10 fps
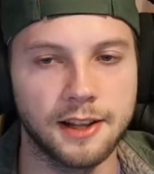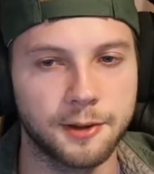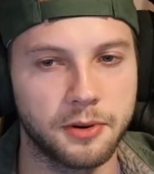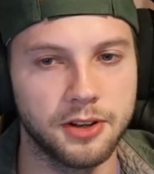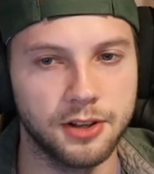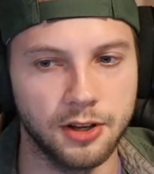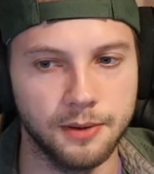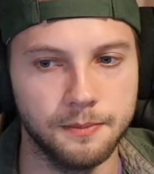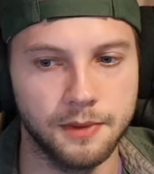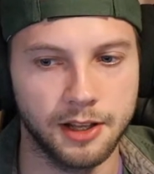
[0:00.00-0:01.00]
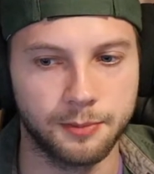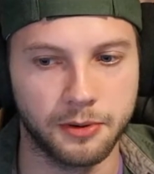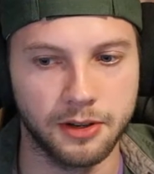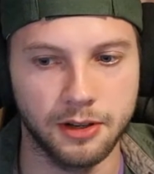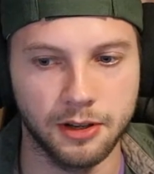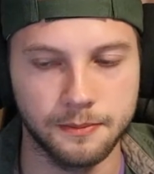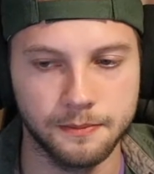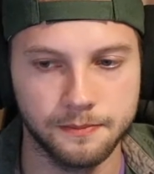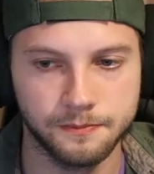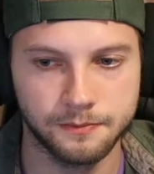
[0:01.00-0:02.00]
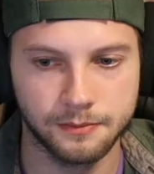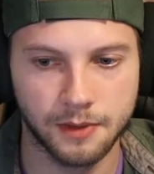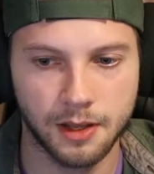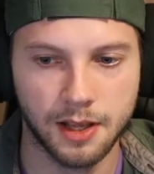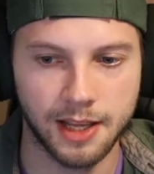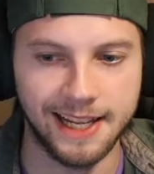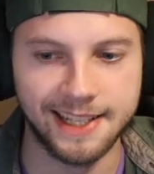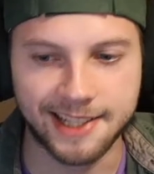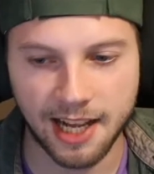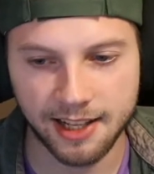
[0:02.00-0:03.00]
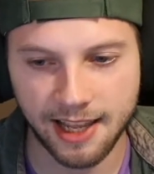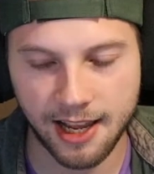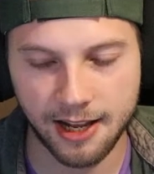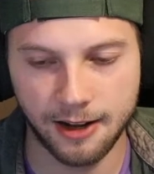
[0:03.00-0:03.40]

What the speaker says: pretty good. That's pretty good. It's got that,